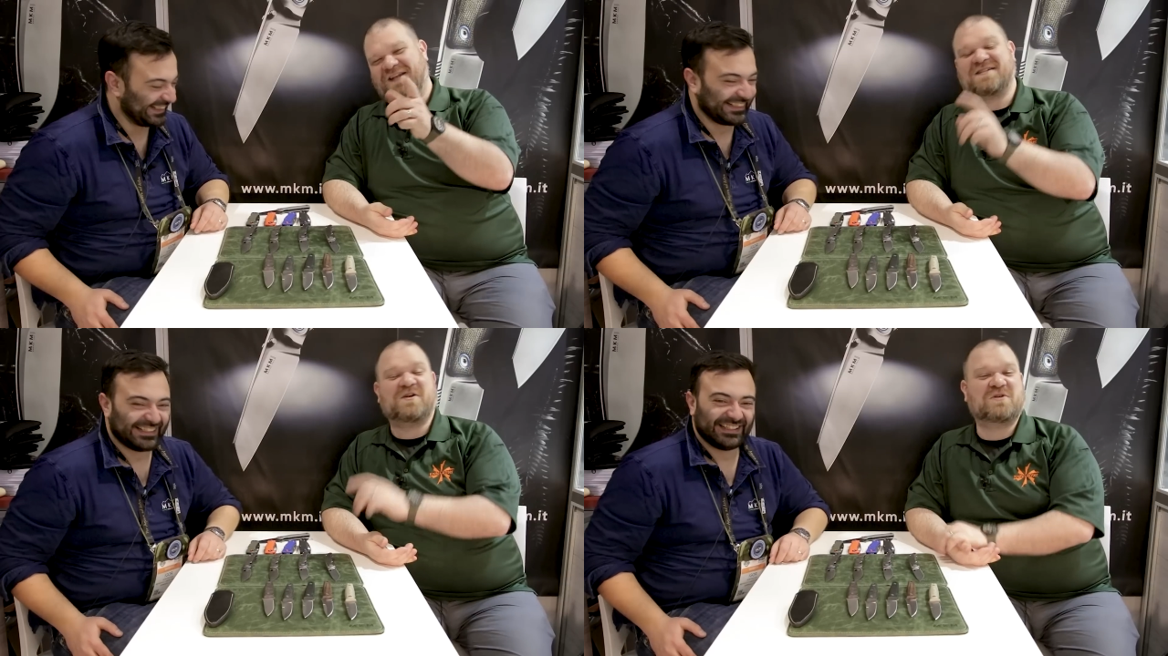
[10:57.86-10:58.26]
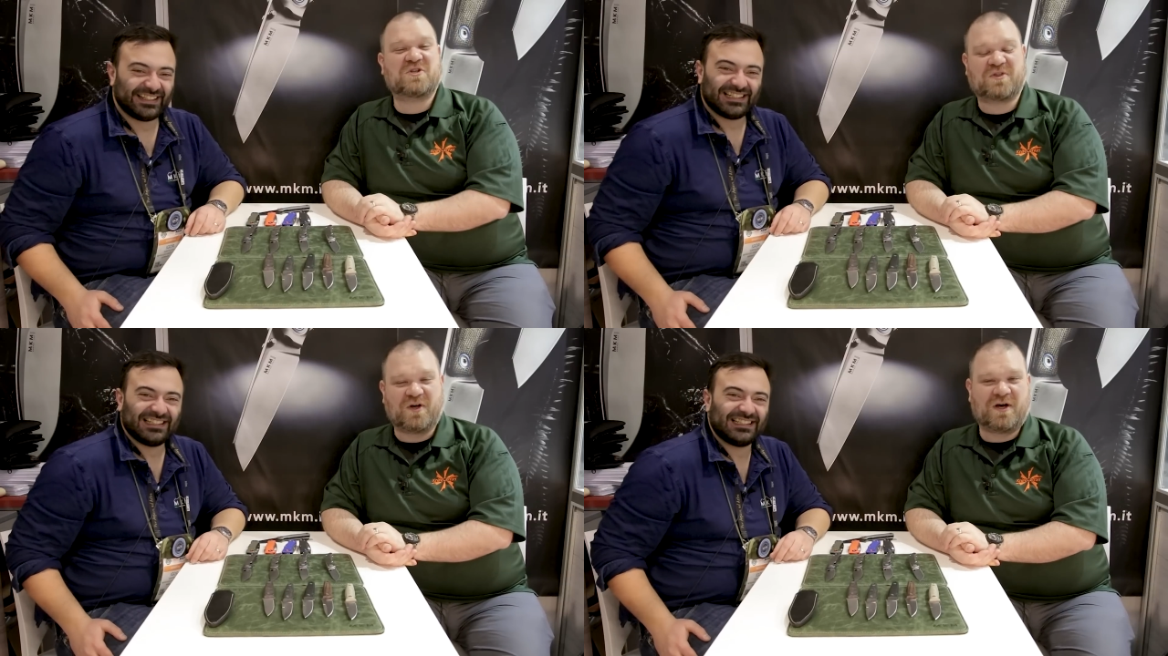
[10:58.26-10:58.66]
Speaker 1: Let us know what
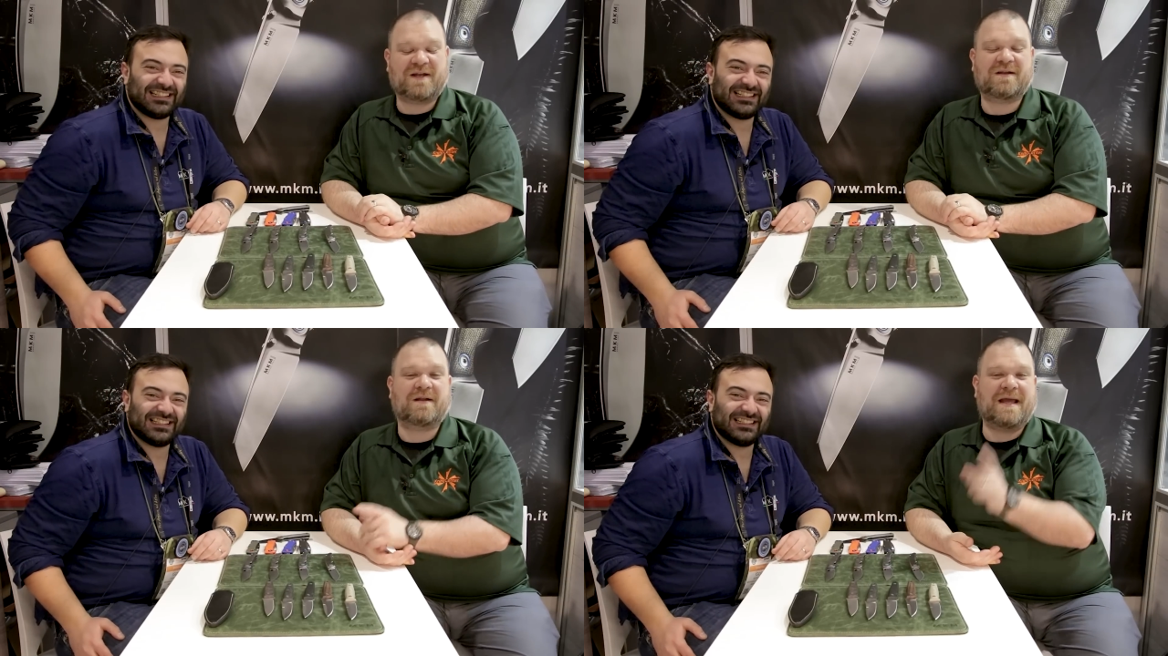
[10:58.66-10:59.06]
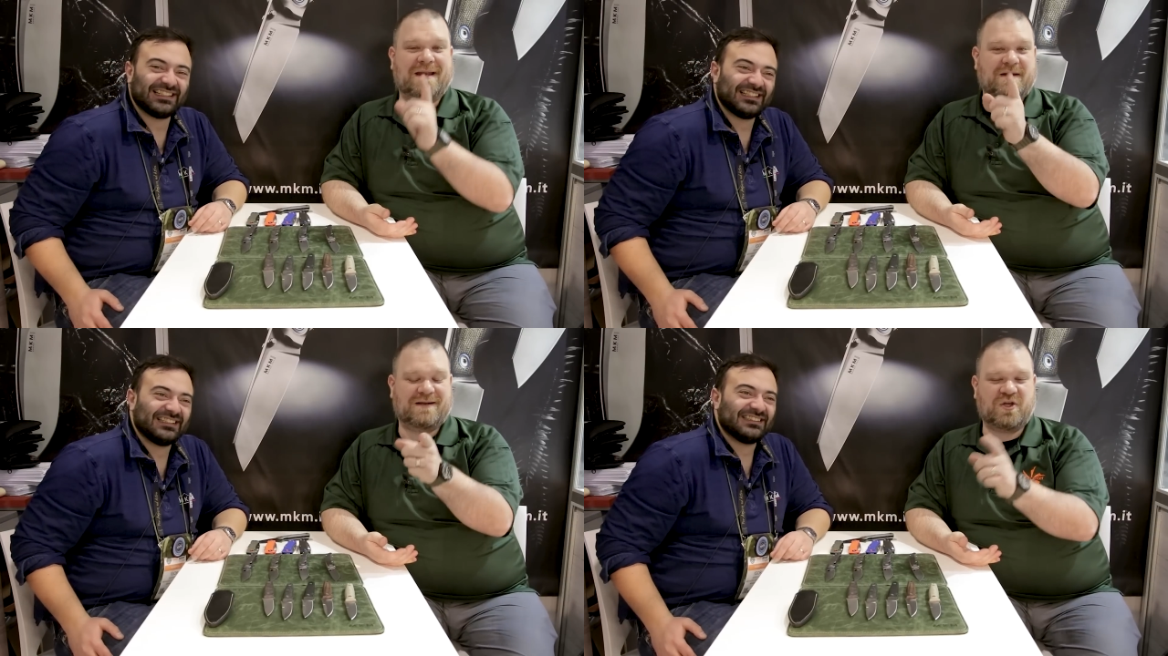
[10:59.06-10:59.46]
you thought,
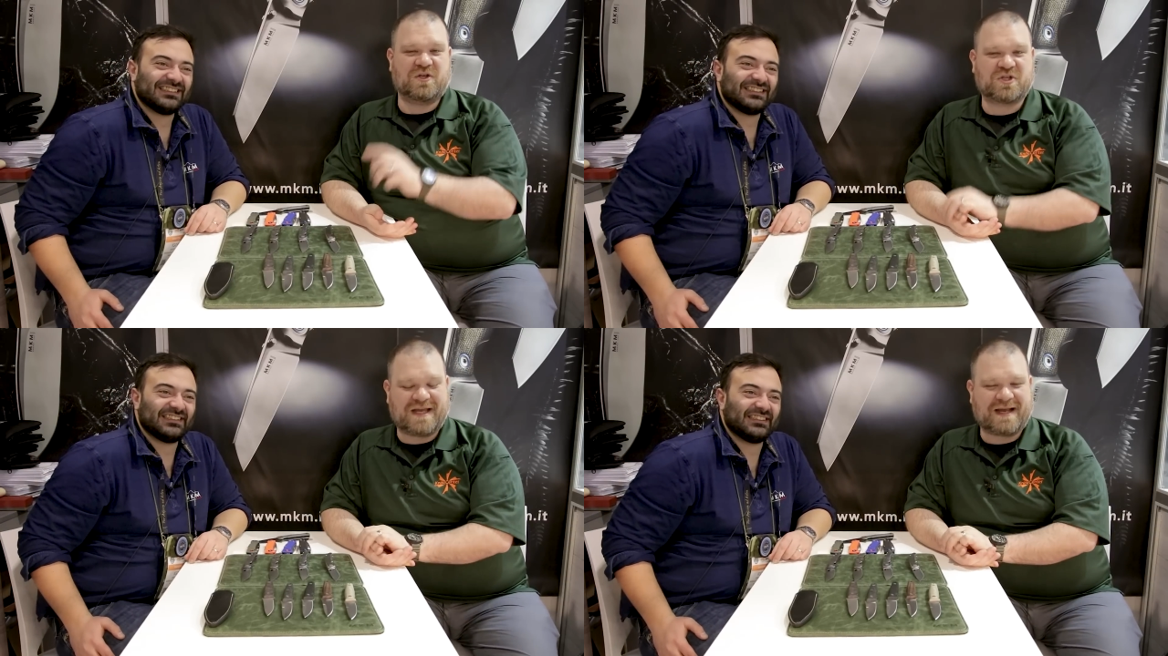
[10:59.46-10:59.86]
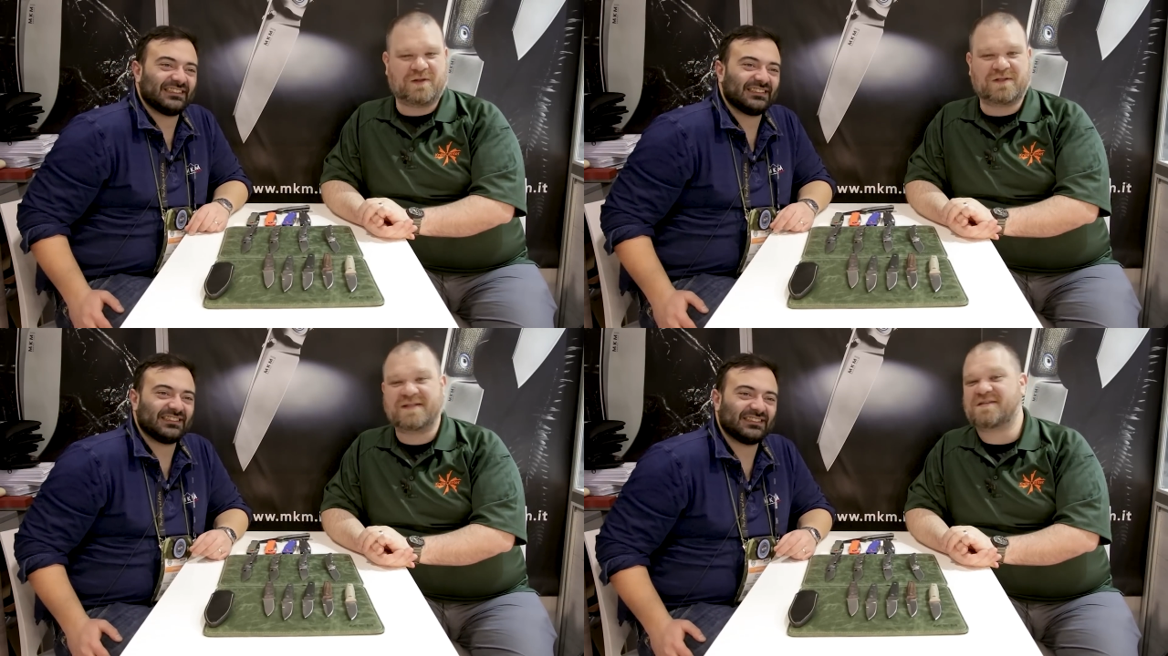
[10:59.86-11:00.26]
and you can check
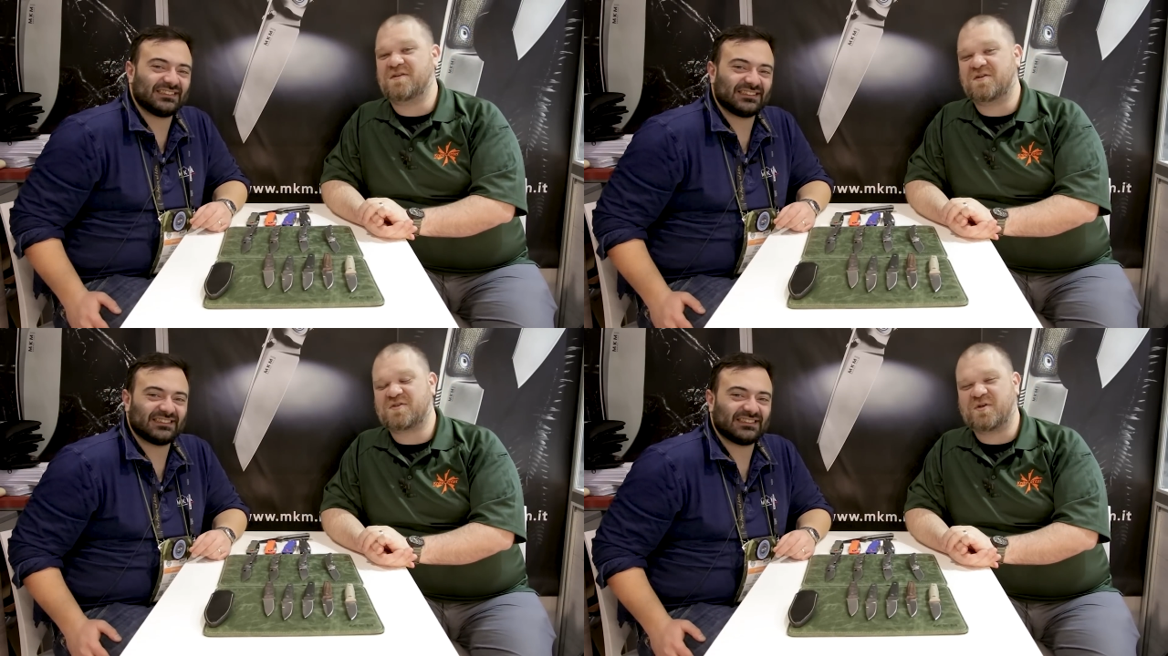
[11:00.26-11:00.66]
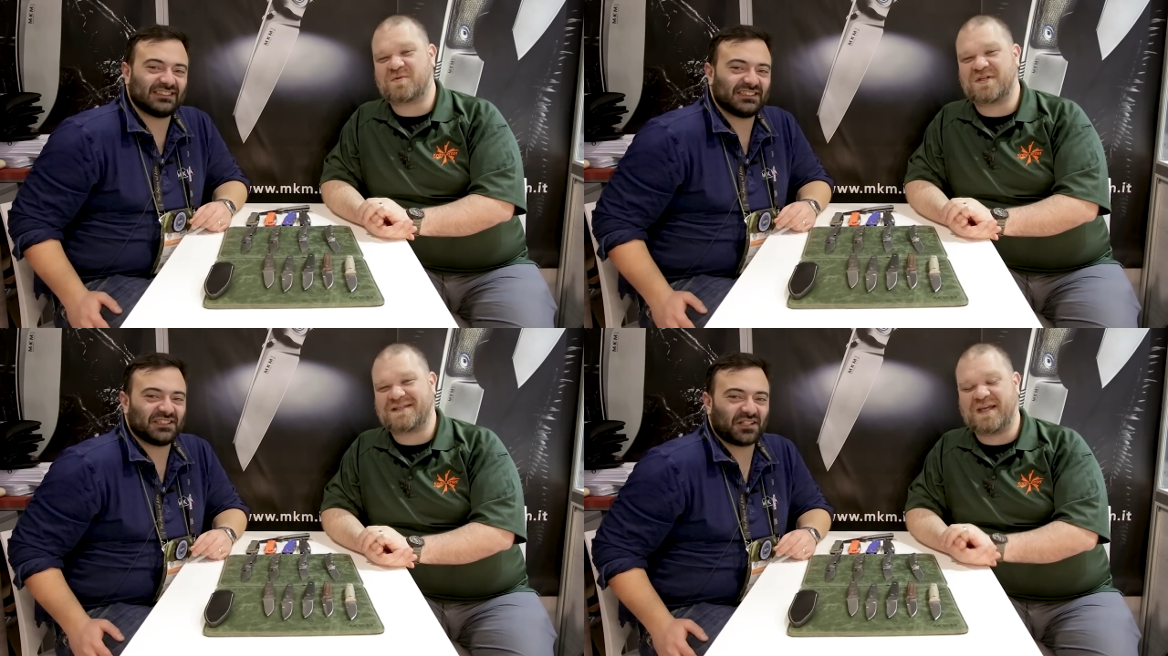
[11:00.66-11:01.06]
out the links in the
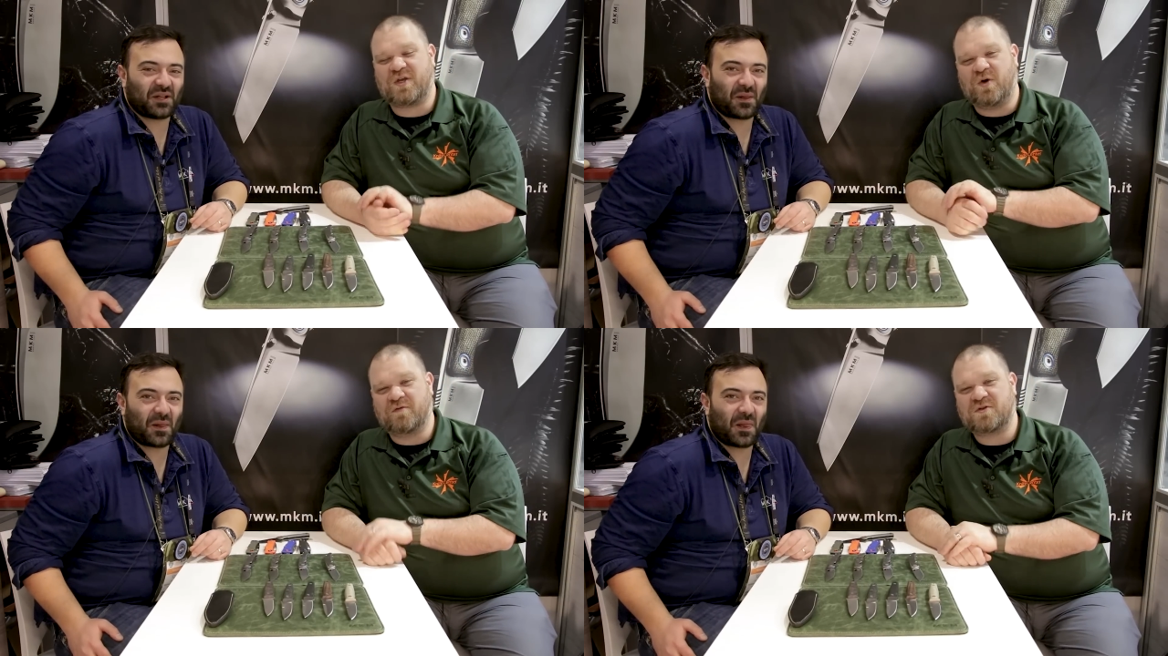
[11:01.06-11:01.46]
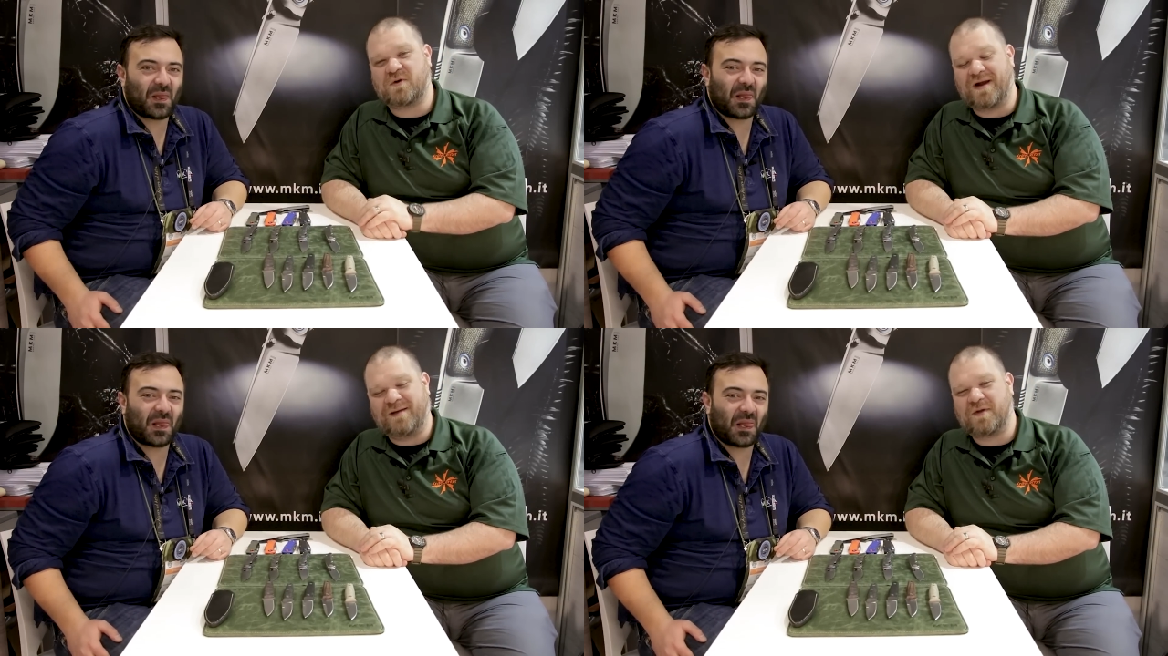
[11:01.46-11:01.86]
description to take you over
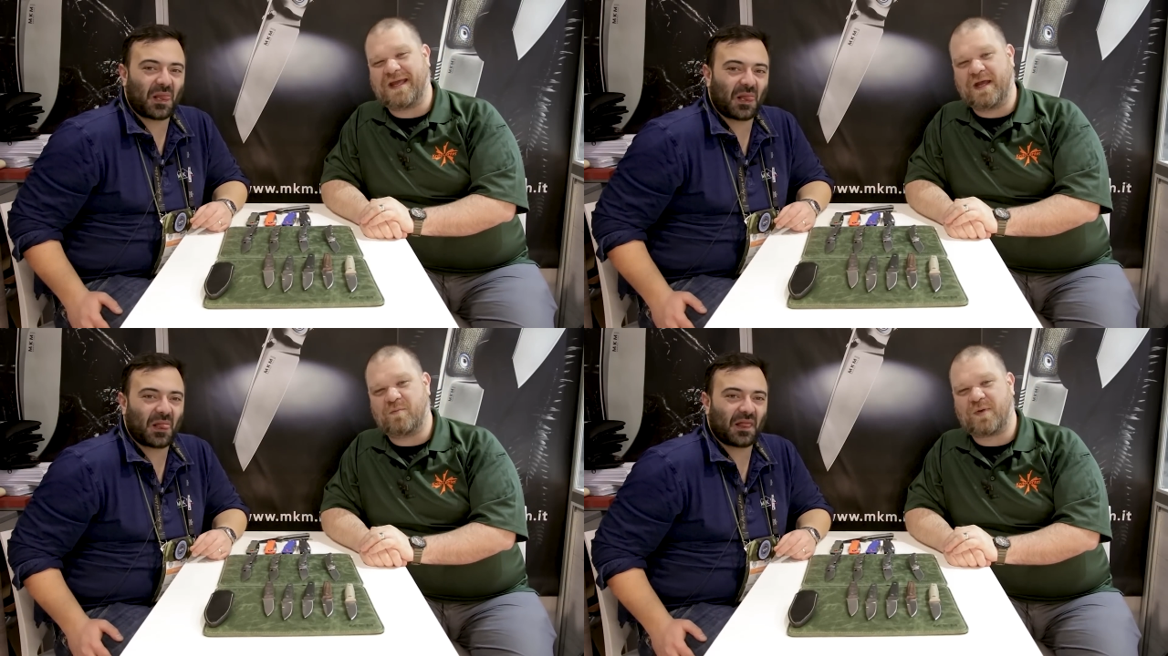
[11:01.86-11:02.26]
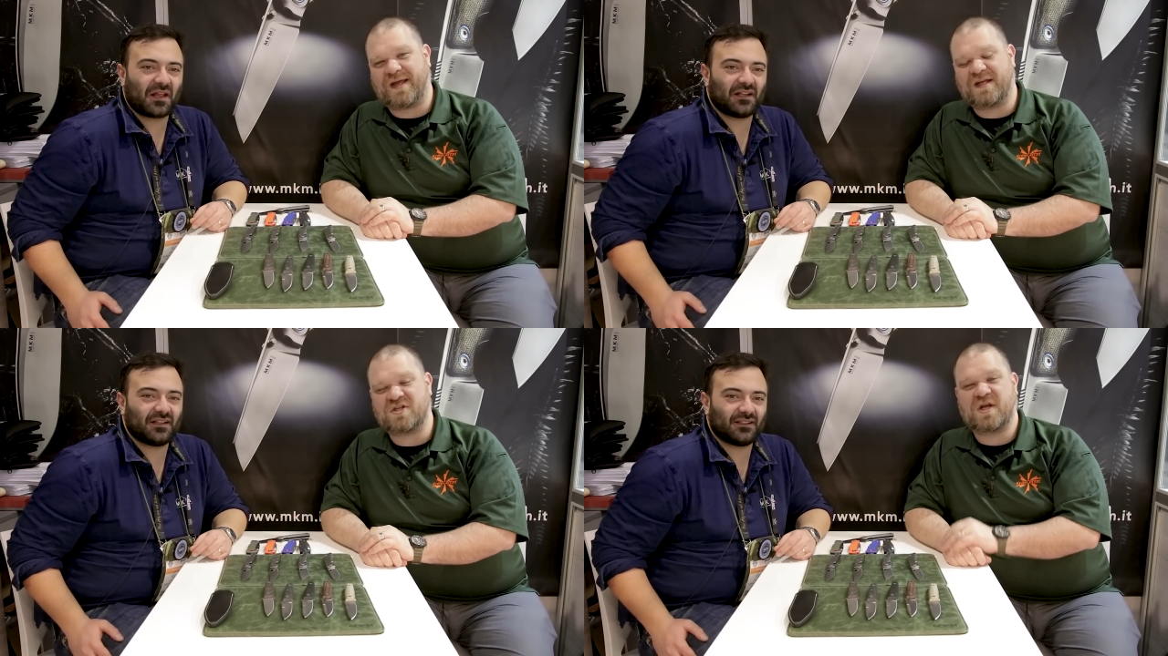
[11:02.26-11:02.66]
to our MKM
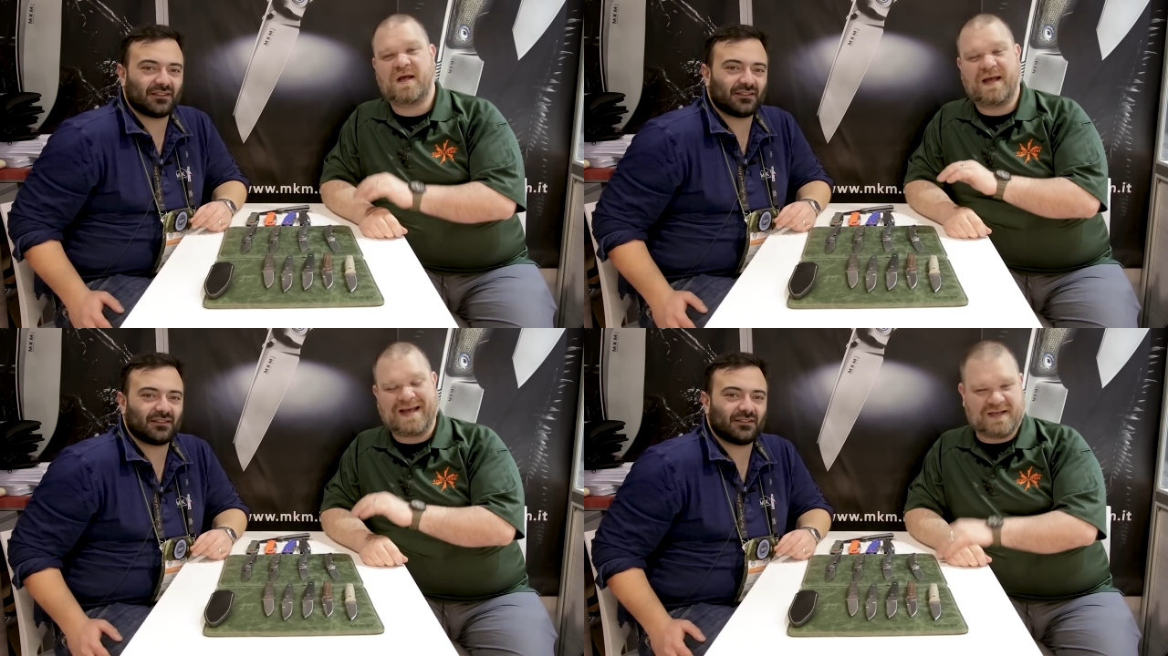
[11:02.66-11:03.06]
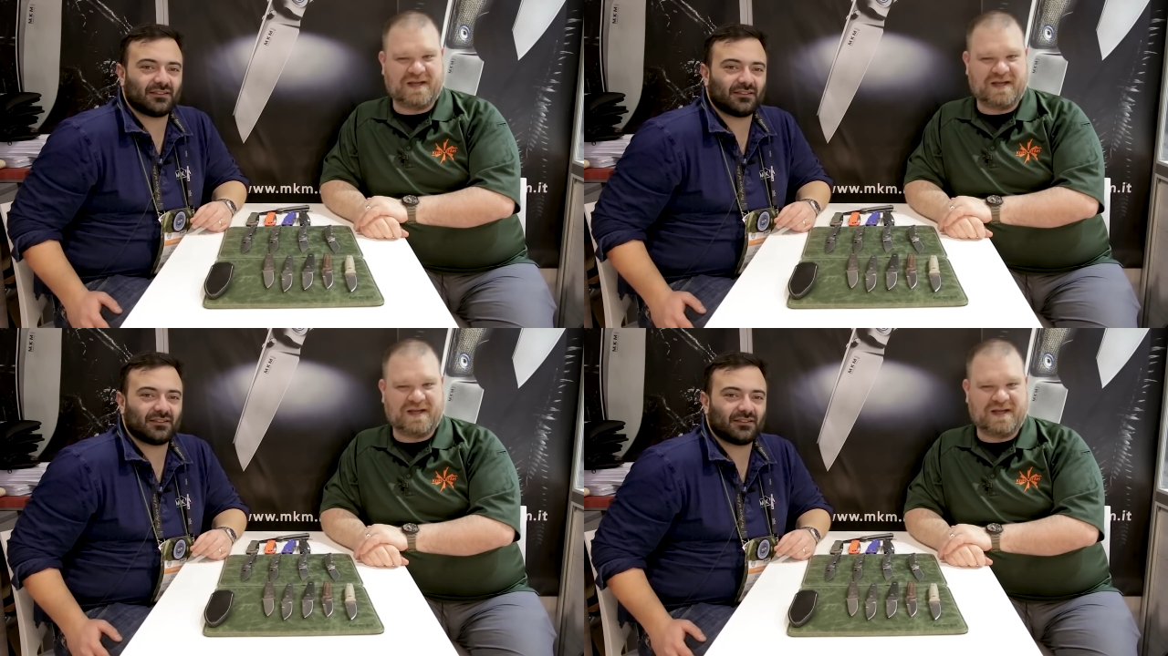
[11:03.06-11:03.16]
page at